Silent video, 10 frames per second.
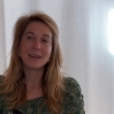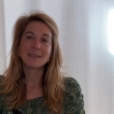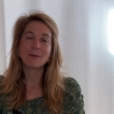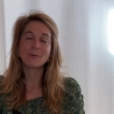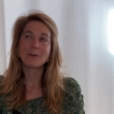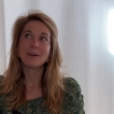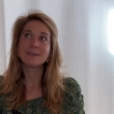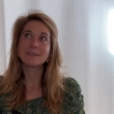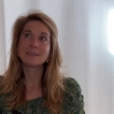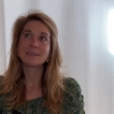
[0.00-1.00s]
that we're not
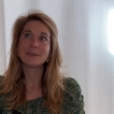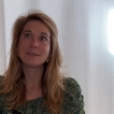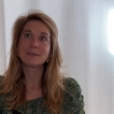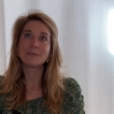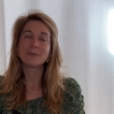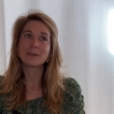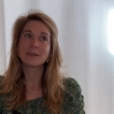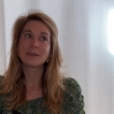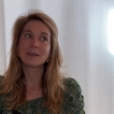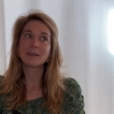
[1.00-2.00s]
necessarily
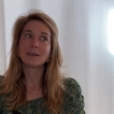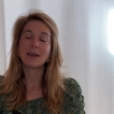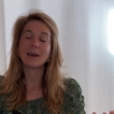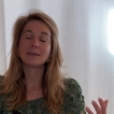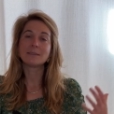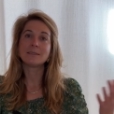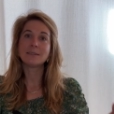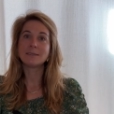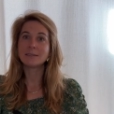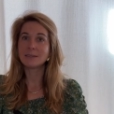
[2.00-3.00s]
looking at a
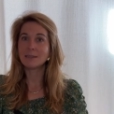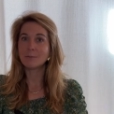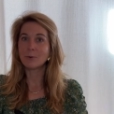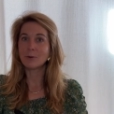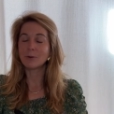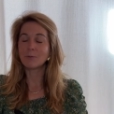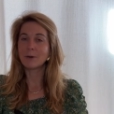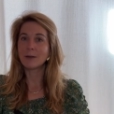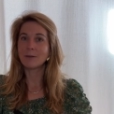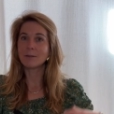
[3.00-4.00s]
season anymore
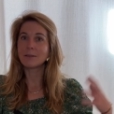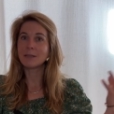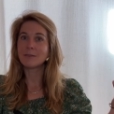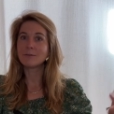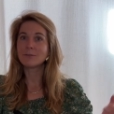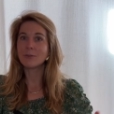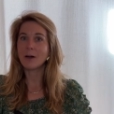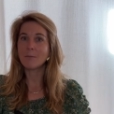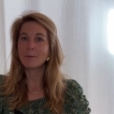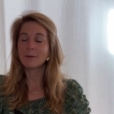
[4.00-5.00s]
where the leaves
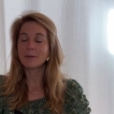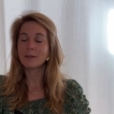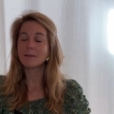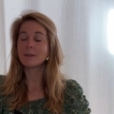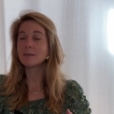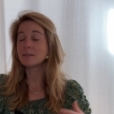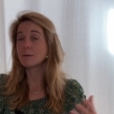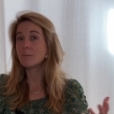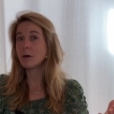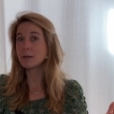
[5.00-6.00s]
drop, at least the
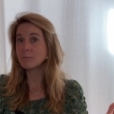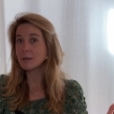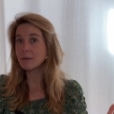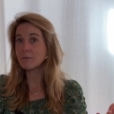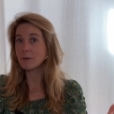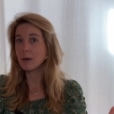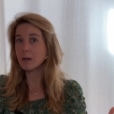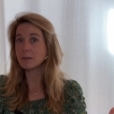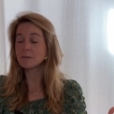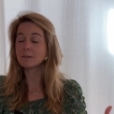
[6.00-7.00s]
embodiment for
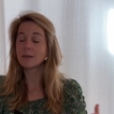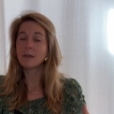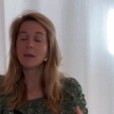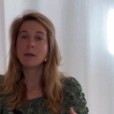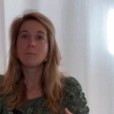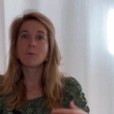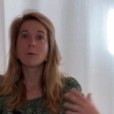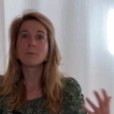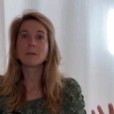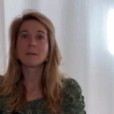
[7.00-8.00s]
us, but we're
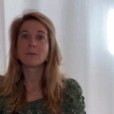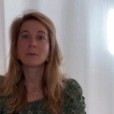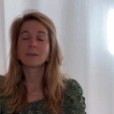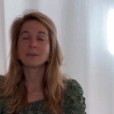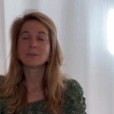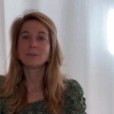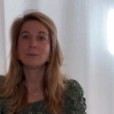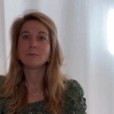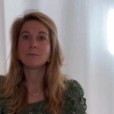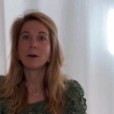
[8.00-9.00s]
really looking
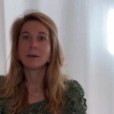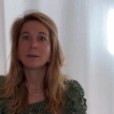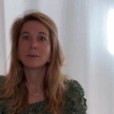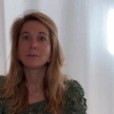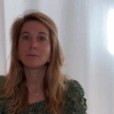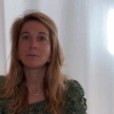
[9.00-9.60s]
to find